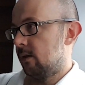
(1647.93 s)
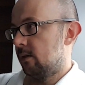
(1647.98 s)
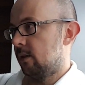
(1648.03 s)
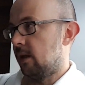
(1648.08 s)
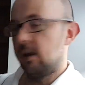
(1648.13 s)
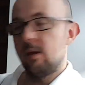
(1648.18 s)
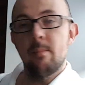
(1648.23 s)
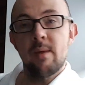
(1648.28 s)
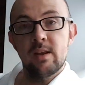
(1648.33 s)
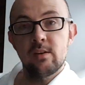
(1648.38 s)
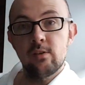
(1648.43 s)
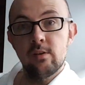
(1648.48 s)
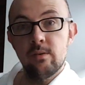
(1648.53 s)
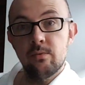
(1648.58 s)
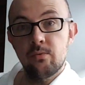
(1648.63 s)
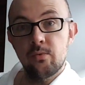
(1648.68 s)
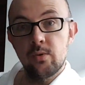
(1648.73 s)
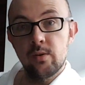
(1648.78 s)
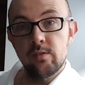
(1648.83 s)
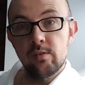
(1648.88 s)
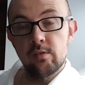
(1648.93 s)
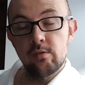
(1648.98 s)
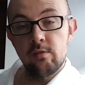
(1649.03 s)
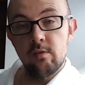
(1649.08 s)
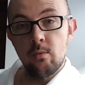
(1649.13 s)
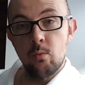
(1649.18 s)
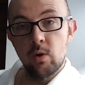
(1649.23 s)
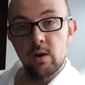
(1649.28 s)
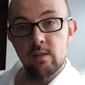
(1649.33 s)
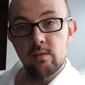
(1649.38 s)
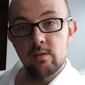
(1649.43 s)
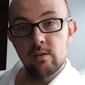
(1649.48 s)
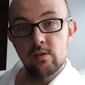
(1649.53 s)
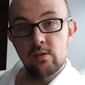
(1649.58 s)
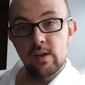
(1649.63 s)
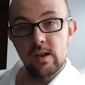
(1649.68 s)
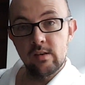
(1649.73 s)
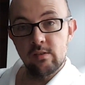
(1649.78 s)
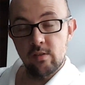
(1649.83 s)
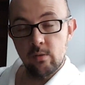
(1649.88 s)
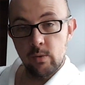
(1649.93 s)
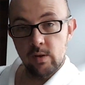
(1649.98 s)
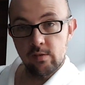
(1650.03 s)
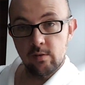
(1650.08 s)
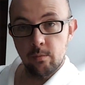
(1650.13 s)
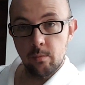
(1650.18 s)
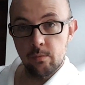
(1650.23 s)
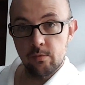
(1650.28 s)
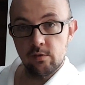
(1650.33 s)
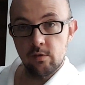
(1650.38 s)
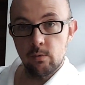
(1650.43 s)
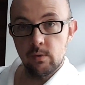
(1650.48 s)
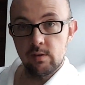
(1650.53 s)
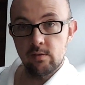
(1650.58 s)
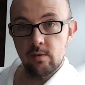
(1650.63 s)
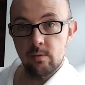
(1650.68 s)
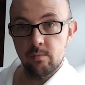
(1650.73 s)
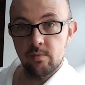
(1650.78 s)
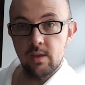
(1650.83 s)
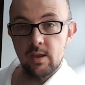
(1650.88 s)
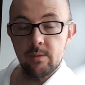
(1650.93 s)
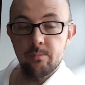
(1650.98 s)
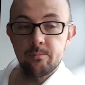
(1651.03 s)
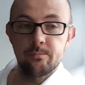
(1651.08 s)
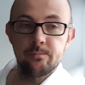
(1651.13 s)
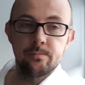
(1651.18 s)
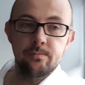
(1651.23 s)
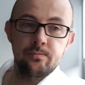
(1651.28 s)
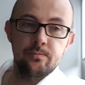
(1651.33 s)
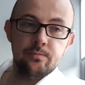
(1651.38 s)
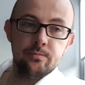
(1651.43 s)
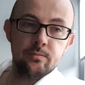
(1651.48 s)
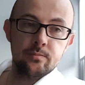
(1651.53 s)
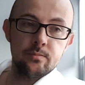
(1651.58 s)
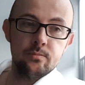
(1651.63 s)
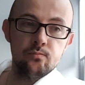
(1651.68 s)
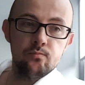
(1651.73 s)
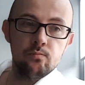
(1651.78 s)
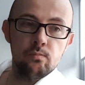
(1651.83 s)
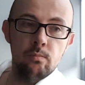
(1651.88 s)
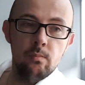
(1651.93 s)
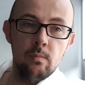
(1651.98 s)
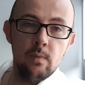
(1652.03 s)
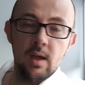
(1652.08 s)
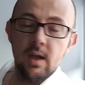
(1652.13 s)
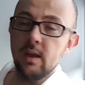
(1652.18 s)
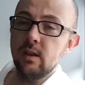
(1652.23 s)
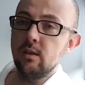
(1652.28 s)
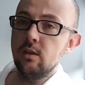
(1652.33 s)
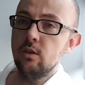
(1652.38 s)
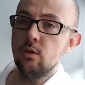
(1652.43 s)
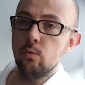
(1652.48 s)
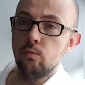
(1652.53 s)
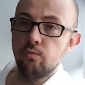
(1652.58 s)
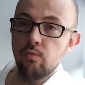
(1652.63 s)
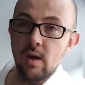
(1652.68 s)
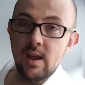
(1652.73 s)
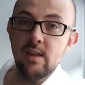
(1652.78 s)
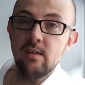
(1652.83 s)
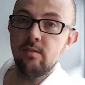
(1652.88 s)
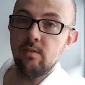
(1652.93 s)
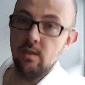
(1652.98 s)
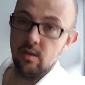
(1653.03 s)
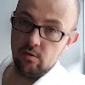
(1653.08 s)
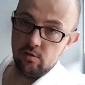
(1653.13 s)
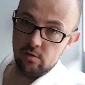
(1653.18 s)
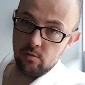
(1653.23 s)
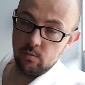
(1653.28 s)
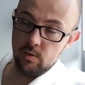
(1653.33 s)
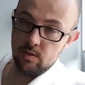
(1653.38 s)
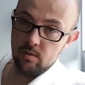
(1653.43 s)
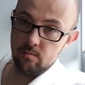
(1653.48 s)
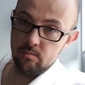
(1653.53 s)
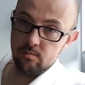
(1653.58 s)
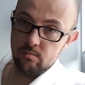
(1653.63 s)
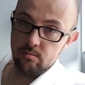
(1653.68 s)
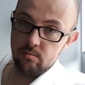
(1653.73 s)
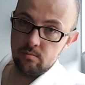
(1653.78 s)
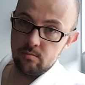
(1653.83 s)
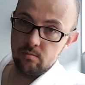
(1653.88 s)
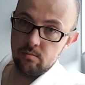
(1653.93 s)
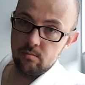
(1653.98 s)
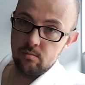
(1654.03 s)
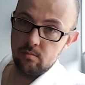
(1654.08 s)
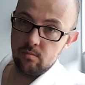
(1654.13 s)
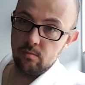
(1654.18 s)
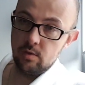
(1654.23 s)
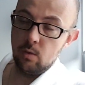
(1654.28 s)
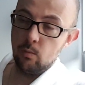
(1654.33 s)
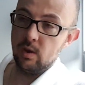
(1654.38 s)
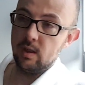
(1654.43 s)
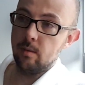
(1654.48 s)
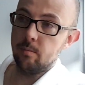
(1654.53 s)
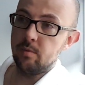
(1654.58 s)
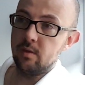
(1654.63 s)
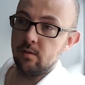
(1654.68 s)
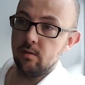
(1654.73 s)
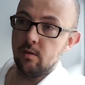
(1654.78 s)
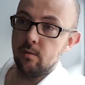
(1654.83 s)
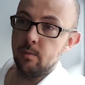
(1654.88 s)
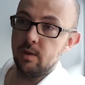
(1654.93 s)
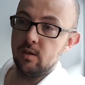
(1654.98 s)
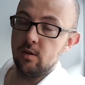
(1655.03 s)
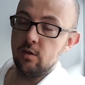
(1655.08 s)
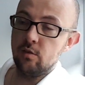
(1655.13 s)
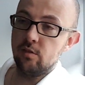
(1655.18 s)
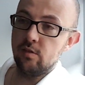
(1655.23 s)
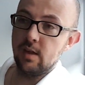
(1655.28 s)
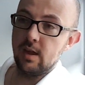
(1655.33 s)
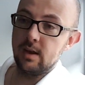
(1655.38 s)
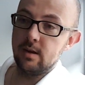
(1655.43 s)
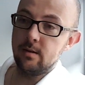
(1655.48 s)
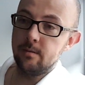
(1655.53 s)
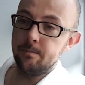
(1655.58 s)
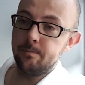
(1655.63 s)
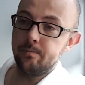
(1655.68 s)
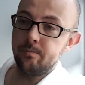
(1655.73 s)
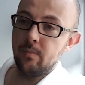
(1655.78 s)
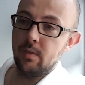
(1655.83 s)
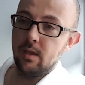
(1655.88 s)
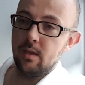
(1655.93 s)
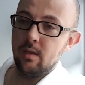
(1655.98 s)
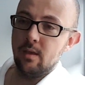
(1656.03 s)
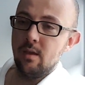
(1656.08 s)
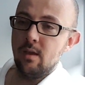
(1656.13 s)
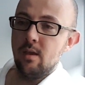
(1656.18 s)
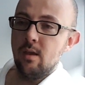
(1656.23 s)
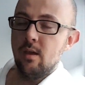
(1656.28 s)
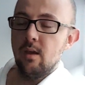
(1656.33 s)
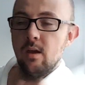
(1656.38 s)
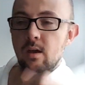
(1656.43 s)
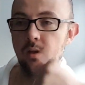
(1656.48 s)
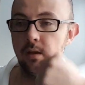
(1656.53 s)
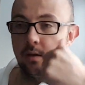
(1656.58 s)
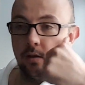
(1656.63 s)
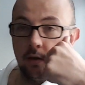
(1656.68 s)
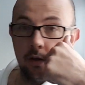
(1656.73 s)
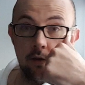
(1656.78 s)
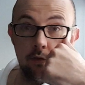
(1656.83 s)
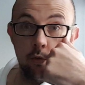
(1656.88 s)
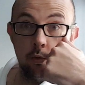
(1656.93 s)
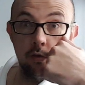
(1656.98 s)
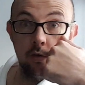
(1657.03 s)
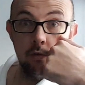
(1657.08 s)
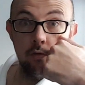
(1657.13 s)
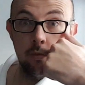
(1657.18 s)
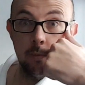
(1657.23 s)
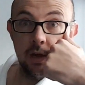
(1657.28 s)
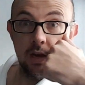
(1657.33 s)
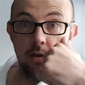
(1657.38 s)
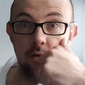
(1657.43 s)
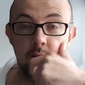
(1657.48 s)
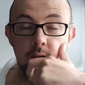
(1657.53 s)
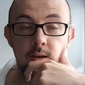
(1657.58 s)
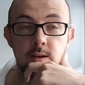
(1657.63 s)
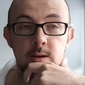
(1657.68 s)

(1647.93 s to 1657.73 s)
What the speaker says: Like, imagine if, for instance, you wanted to change the way someone was doing something and you raised the issue with them. You went up to them and you said, could I talk to you for a minute?